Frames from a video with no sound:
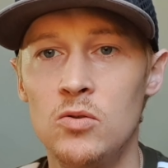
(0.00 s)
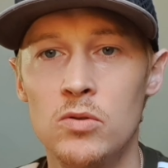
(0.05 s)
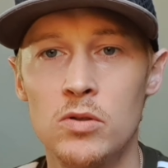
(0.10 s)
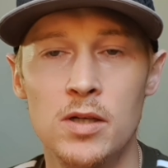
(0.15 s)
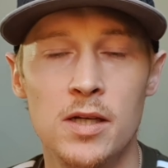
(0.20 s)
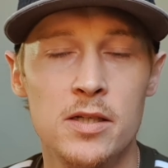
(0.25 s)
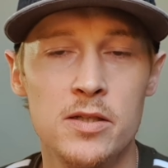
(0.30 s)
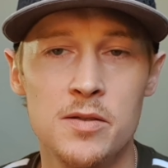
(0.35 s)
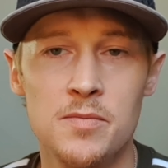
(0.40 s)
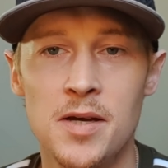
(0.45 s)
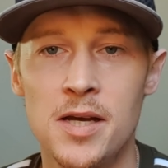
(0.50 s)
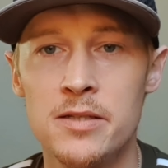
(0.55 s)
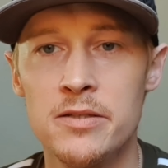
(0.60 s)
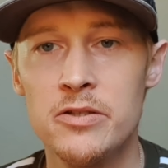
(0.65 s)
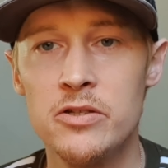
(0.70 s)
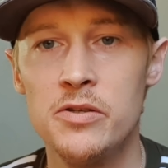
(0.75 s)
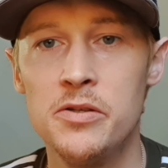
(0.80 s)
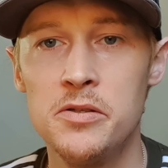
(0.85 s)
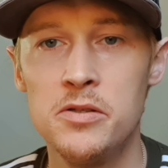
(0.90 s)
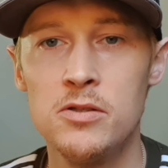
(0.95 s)
We'll get some
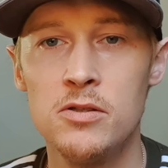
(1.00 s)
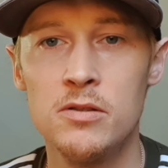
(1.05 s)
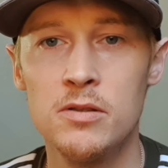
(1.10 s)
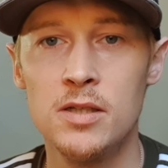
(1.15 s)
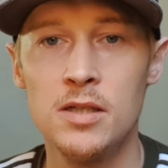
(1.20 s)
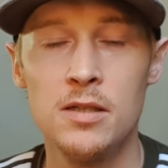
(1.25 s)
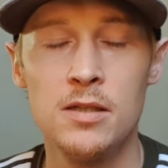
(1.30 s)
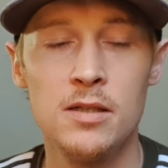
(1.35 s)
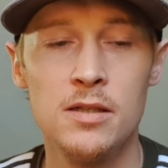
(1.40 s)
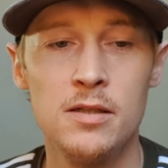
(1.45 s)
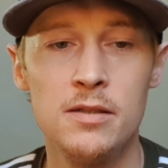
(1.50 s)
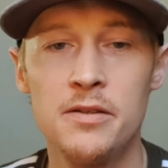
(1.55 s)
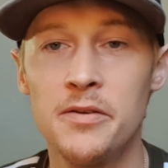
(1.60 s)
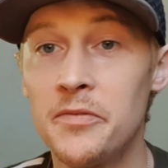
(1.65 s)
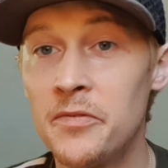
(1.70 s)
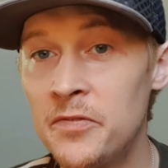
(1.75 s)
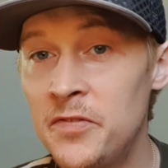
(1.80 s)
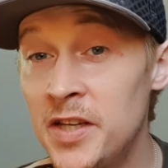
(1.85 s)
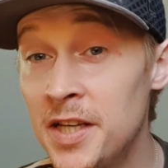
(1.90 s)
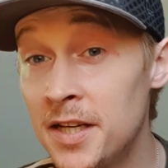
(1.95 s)
answers and
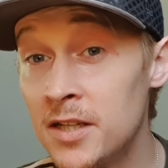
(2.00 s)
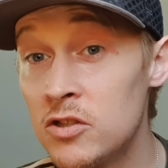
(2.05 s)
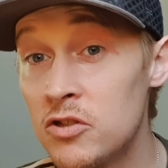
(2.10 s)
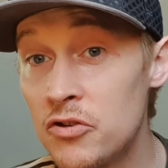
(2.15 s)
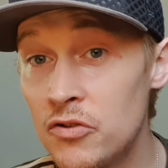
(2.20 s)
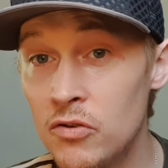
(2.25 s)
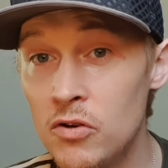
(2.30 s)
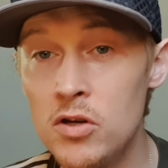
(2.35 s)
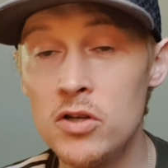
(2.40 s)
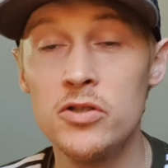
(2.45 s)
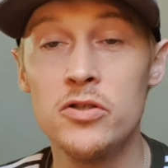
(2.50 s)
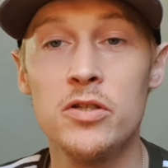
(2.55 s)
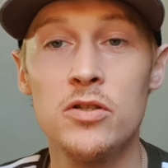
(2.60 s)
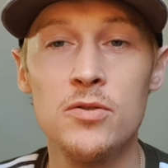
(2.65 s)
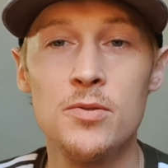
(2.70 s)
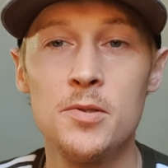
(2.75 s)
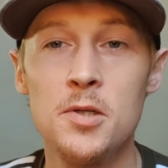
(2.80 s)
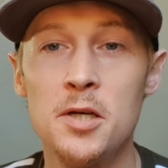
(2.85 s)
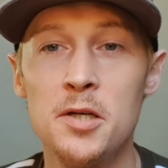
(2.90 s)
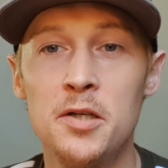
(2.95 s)
fingers crossed
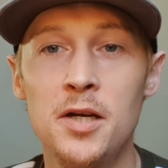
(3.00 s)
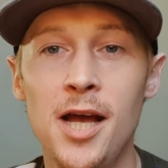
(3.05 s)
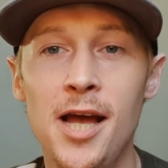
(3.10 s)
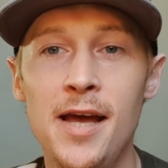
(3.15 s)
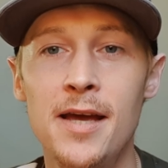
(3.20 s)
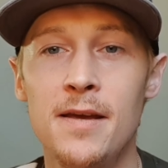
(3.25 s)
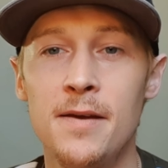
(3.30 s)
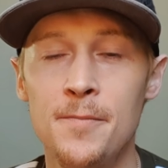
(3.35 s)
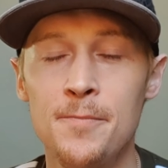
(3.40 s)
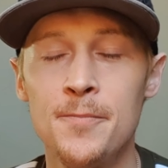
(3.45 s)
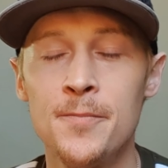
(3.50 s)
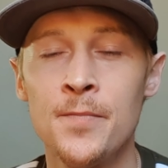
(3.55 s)
it's all okay.